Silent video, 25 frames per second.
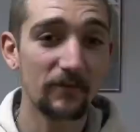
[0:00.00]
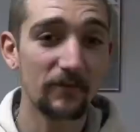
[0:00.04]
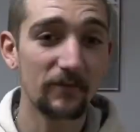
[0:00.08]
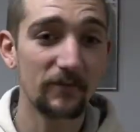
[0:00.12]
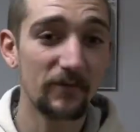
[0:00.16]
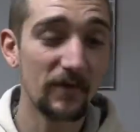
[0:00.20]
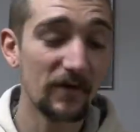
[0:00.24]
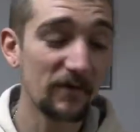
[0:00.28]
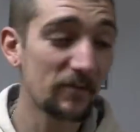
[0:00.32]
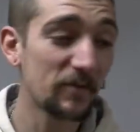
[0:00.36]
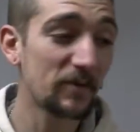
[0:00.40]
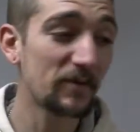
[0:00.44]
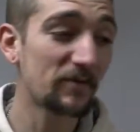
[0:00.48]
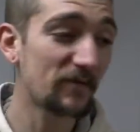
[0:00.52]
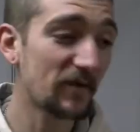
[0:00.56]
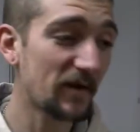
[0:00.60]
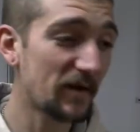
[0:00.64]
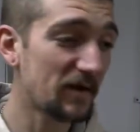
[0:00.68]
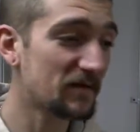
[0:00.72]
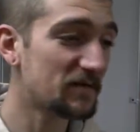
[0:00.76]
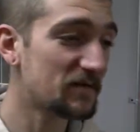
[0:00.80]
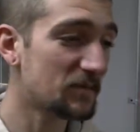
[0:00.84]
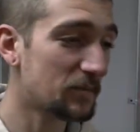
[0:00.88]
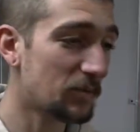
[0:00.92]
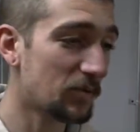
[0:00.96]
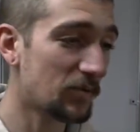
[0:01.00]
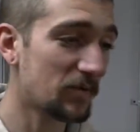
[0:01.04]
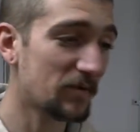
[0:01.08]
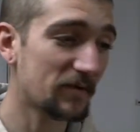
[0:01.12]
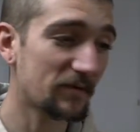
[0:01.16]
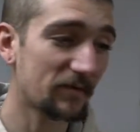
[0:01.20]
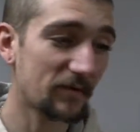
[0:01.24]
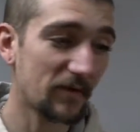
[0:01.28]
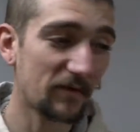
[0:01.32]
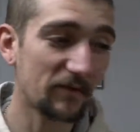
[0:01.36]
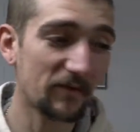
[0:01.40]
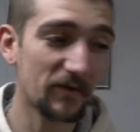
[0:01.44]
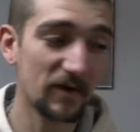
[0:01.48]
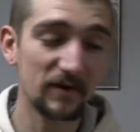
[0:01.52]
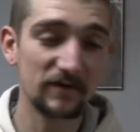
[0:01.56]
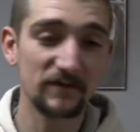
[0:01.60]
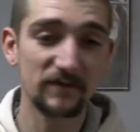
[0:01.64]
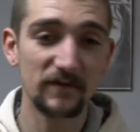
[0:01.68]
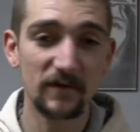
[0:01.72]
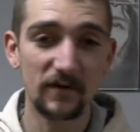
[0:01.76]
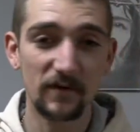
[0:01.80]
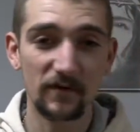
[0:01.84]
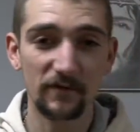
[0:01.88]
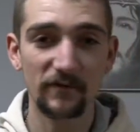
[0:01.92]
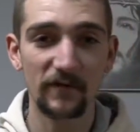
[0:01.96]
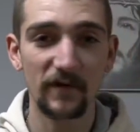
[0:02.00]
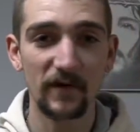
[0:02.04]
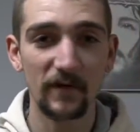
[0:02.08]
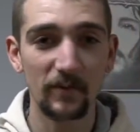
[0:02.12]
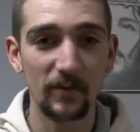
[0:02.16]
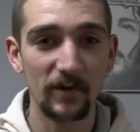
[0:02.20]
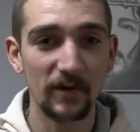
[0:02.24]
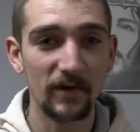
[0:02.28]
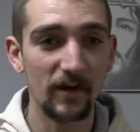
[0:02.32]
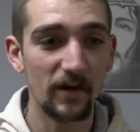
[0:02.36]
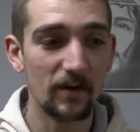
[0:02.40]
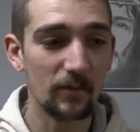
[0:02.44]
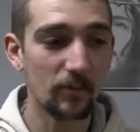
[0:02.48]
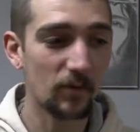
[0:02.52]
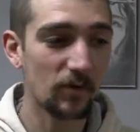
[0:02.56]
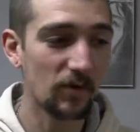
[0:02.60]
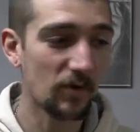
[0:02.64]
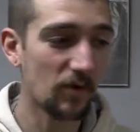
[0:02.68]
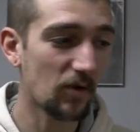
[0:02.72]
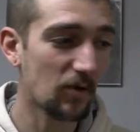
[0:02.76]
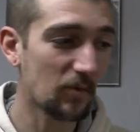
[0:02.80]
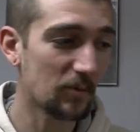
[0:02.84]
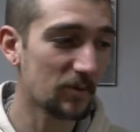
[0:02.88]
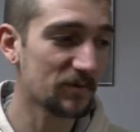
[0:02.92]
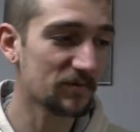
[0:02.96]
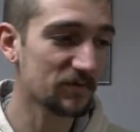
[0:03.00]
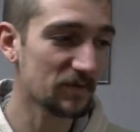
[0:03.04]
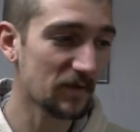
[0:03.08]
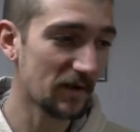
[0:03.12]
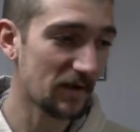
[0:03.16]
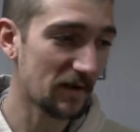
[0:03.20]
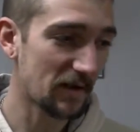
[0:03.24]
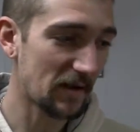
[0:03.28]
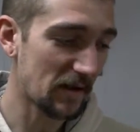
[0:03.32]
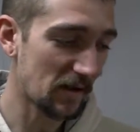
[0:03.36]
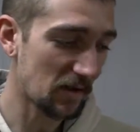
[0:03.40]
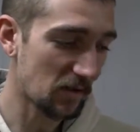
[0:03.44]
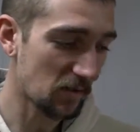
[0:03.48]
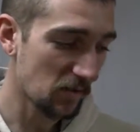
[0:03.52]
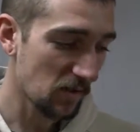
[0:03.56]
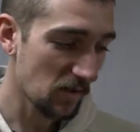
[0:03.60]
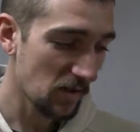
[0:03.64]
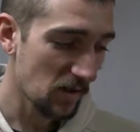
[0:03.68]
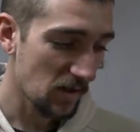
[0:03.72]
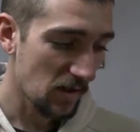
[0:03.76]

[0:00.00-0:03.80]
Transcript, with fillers: They've been very supportive of us and our family. Um, we're homeless right now.